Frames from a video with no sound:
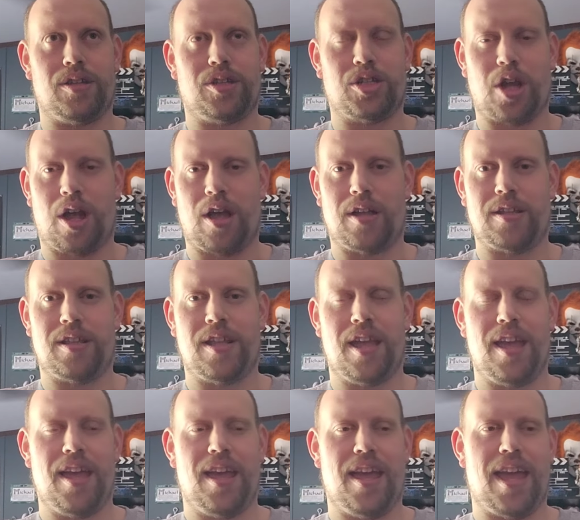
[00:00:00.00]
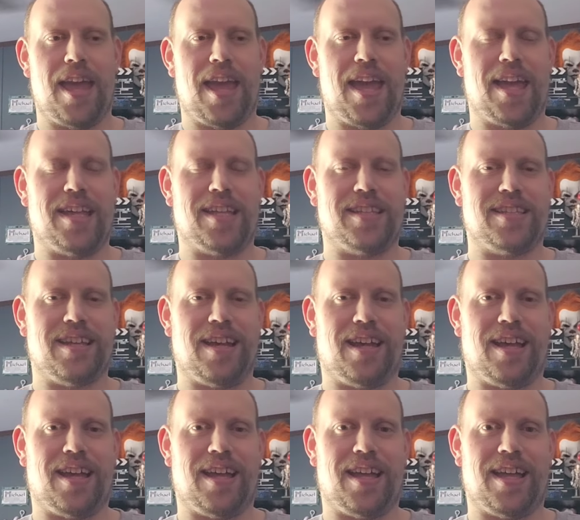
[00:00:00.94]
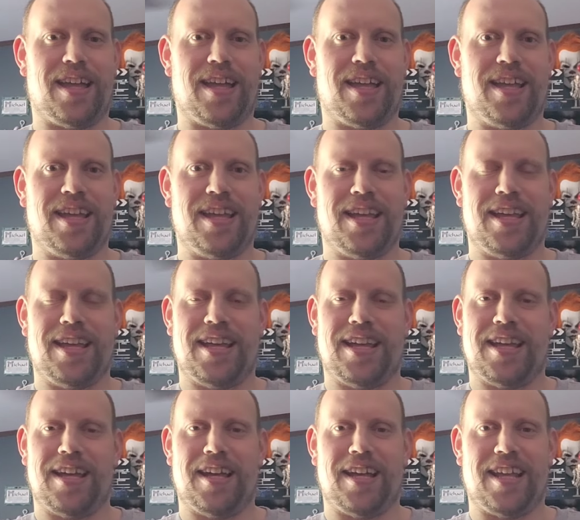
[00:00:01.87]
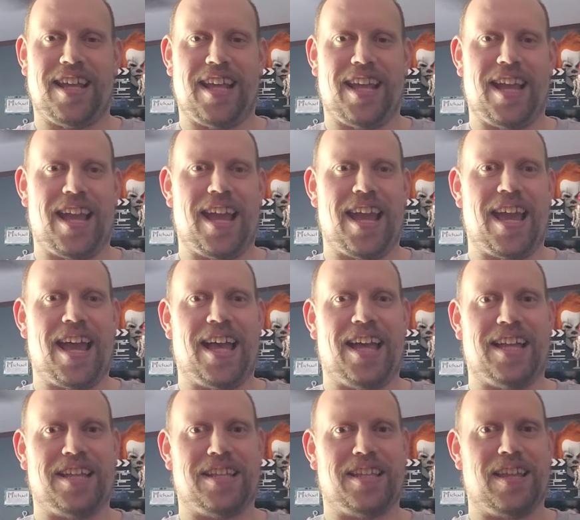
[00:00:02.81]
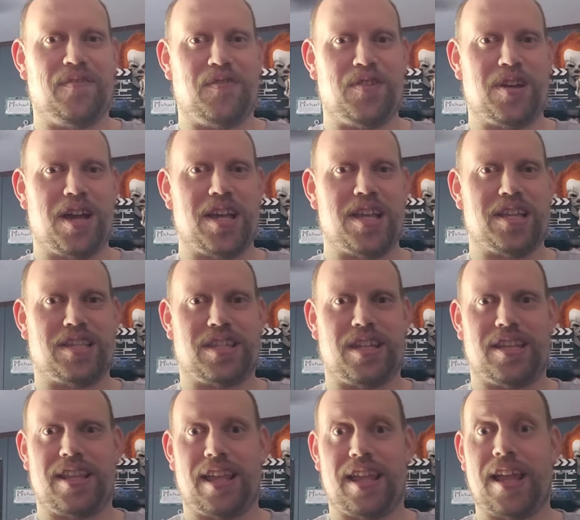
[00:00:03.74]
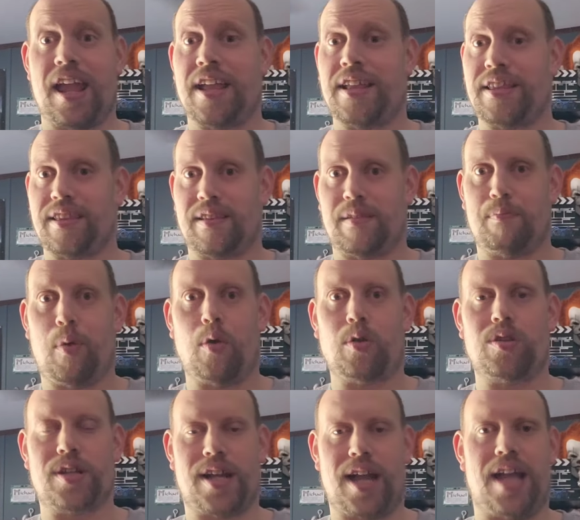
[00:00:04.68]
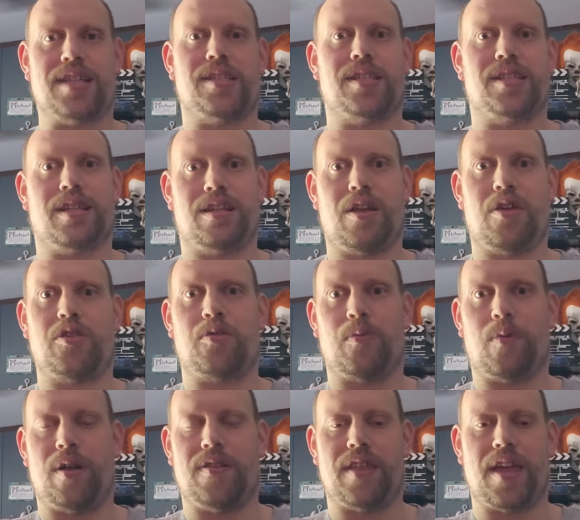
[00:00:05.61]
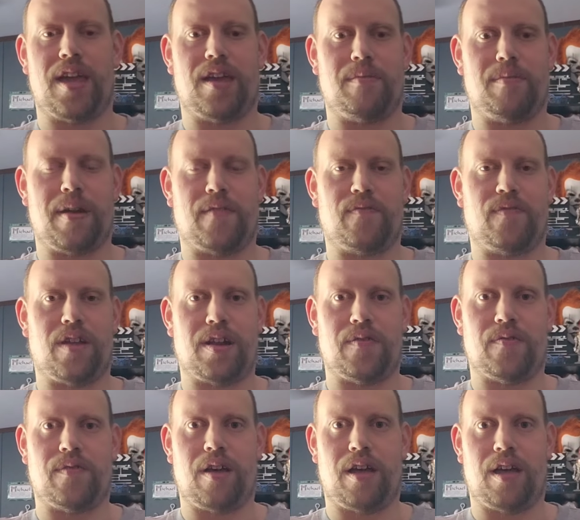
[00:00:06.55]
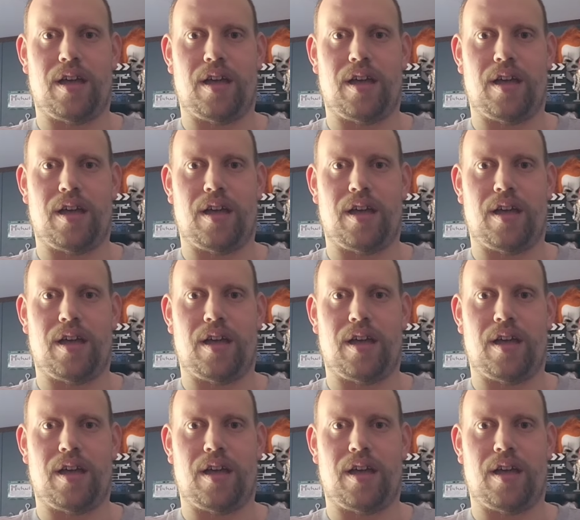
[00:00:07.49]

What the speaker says: Sean, and yeah, if you guys, and Poltergeist is another one they make fun of.